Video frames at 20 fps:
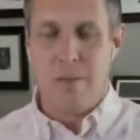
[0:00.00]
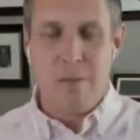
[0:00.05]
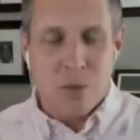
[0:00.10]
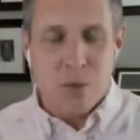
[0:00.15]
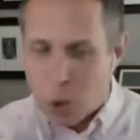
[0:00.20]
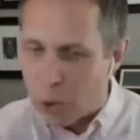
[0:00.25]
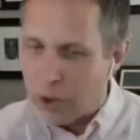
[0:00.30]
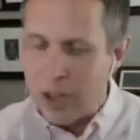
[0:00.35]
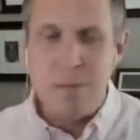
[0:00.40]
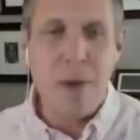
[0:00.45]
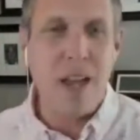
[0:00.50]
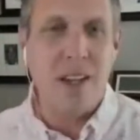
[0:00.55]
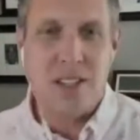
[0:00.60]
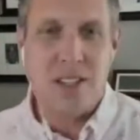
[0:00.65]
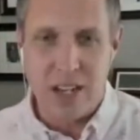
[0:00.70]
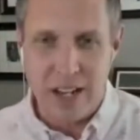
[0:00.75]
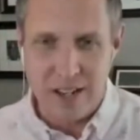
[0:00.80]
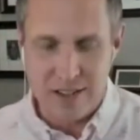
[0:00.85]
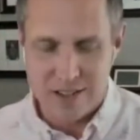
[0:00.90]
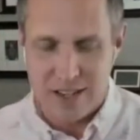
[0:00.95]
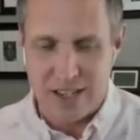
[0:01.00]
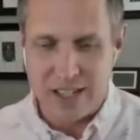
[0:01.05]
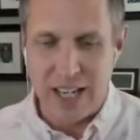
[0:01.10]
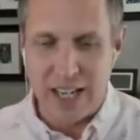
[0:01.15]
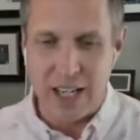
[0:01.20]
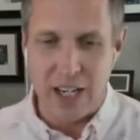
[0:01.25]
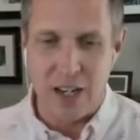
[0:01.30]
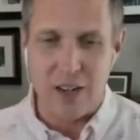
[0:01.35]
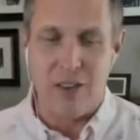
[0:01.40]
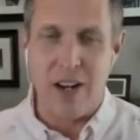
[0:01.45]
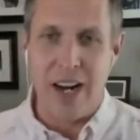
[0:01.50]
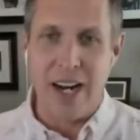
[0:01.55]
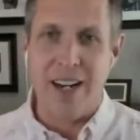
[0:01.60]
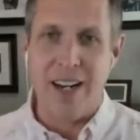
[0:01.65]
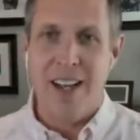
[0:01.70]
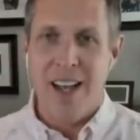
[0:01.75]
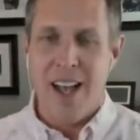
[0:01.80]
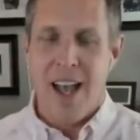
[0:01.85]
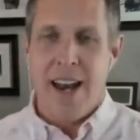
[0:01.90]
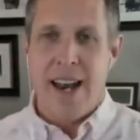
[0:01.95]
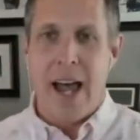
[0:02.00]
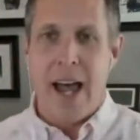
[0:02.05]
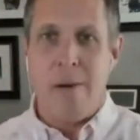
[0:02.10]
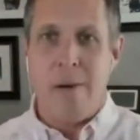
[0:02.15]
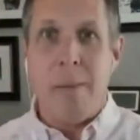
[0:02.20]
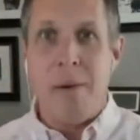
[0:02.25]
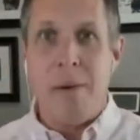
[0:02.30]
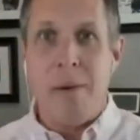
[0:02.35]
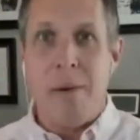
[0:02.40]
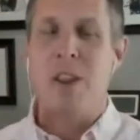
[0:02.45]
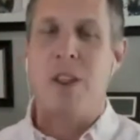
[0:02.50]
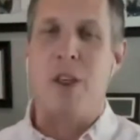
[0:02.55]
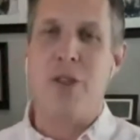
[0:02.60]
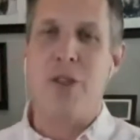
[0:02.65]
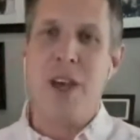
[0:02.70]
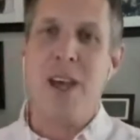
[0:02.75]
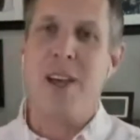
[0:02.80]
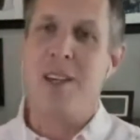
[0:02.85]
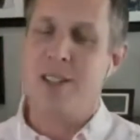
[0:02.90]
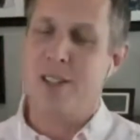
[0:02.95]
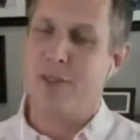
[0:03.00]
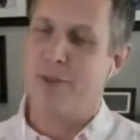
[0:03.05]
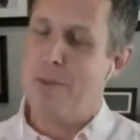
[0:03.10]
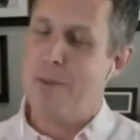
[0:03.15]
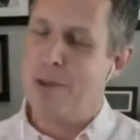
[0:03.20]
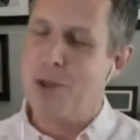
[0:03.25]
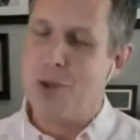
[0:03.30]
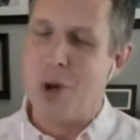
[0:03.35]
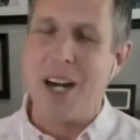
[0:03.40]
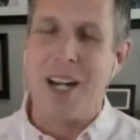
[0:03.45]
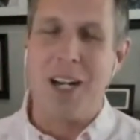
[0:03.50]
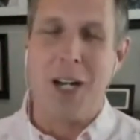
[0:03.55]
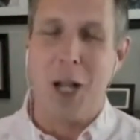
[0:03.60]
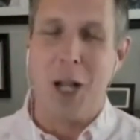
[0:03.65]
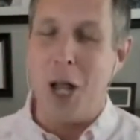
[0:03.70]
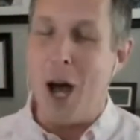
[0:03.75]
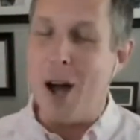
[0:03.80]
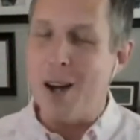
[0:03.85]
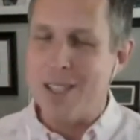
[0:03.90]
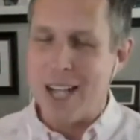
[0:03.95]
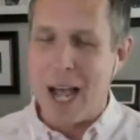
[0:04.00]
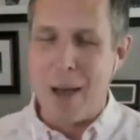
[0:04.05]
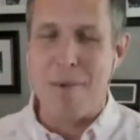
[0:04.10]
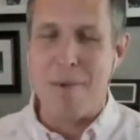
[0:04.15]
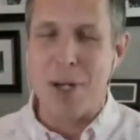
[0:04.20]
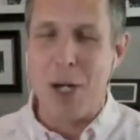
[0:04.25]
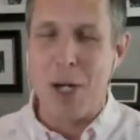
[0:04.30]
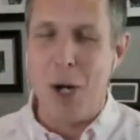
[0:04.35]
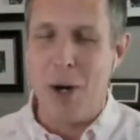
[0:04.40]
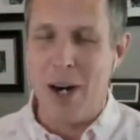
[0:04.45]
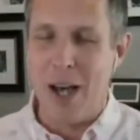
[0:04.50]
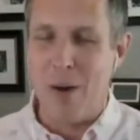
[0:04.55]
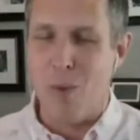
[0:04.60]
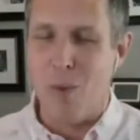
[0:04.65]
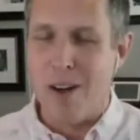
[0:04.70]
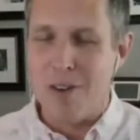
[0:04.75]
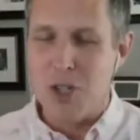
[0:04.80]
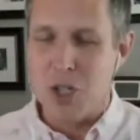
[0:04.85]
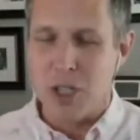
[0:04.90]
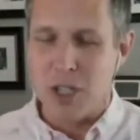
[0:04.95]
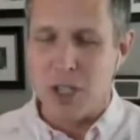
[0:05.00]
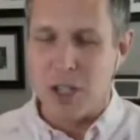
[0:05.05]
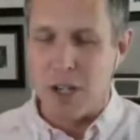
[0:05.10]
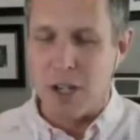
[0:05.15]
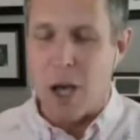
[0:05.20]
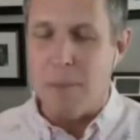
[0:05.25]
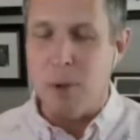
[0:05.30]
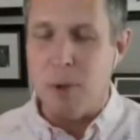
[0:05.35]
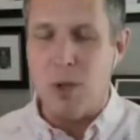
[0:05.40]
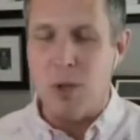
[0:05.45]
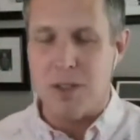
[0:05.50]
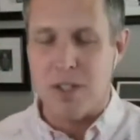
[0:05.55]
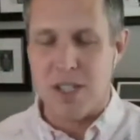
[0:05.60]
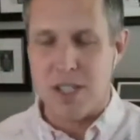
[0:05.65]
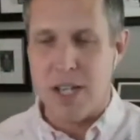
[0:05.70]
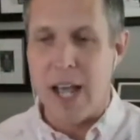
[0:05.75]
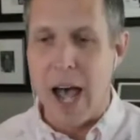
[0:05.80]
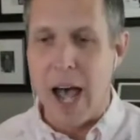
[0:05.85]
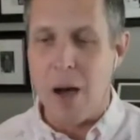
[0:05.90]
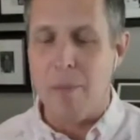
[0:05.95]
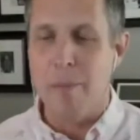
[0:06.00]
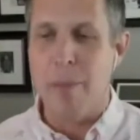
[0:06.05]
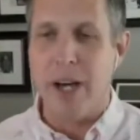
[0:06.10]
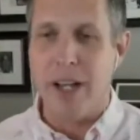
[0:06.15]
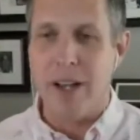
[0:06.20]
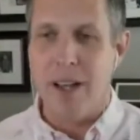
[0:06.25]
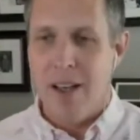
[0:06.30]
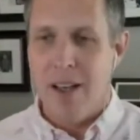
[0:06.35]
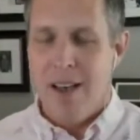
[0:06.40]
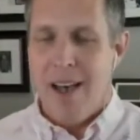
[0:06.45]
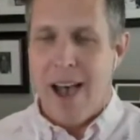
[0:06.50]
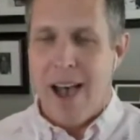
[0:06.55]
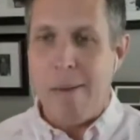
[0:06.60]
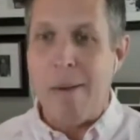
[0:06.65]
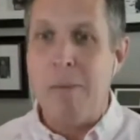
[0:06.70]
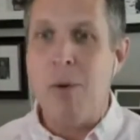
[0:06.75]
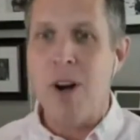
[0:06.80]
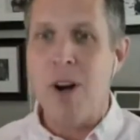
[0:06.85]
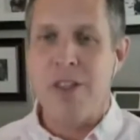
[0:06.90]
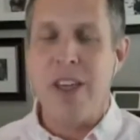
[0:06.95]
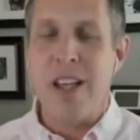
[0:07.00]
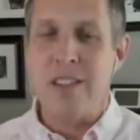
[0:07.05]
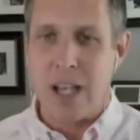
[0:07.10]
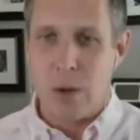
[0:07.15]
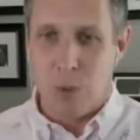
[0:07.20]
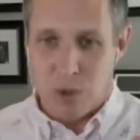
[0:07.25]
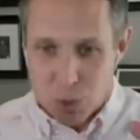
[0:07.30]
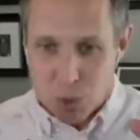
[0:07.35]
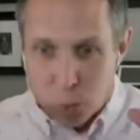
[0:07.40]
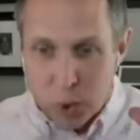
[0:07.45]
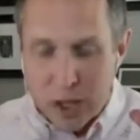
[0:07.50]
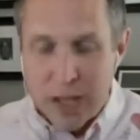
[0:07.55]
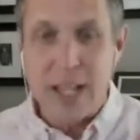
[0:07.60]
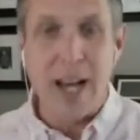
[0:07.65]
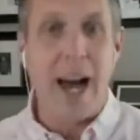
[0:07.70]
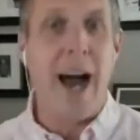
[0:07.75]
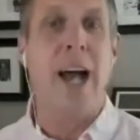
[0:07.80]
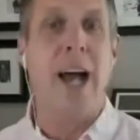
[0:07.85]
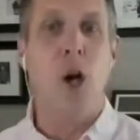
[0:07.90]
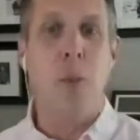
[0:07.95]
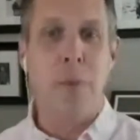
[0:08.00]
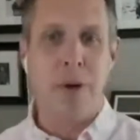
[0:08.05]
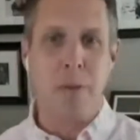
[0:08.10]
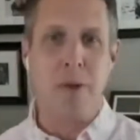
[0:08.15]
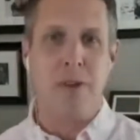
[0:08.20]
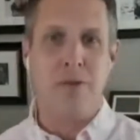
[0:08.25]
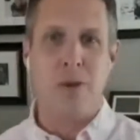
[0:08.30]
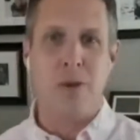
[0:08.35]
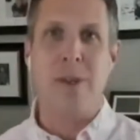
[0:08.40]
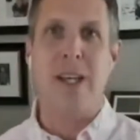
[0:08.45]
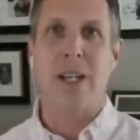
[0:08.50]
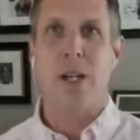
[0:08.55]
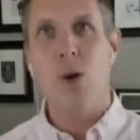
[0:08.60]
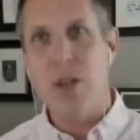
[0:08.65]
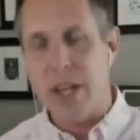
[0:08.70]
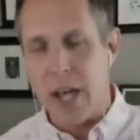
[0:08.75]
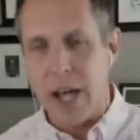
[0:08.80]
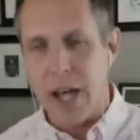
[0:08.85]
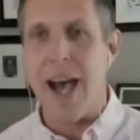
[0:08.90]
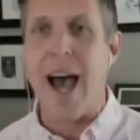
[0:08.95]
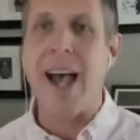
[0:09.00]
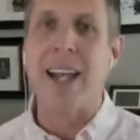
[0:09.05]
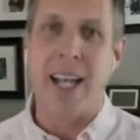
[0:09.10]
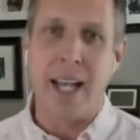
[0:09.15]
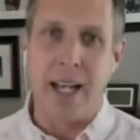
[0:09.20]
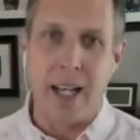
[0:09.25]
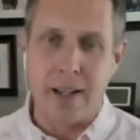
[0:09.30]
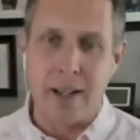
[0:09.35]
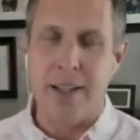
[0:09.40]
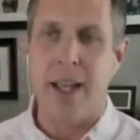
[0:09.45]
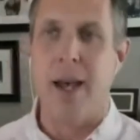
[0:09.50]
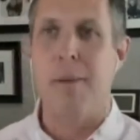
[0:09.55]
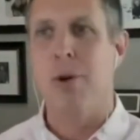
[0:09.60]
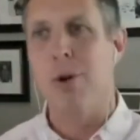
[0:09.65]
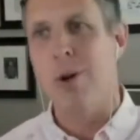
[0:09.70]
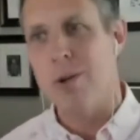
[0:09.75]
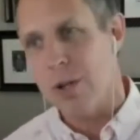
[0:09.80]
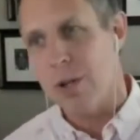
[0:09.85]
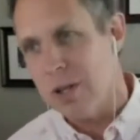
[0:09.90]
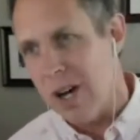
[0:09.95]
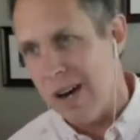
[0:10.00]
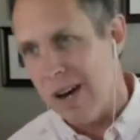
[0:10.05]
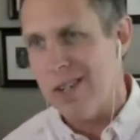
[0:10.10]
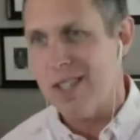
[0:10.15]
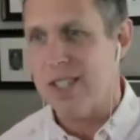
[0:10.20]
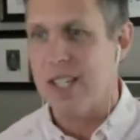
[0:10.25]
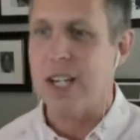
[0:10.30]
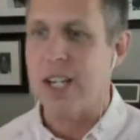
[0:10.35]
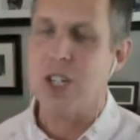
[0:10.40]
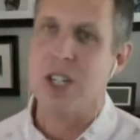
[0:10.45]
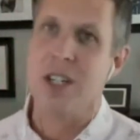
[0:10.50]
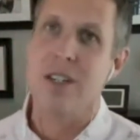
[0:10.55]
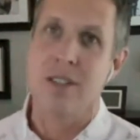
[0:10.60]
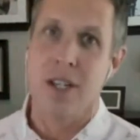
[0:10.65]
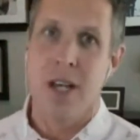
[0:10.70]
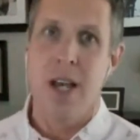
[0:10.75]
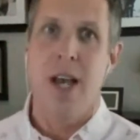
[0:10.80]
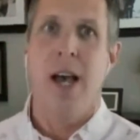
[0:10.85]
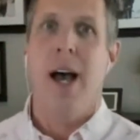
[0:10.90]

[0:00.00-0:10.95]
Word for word: Totally makes sense. I get it, right? Now, I remember one of the things from training a long time ago, and I want you to help me with the stat, but I remember one of the things that was really eye opening me from like, okay, I get it. You have crucial conversations.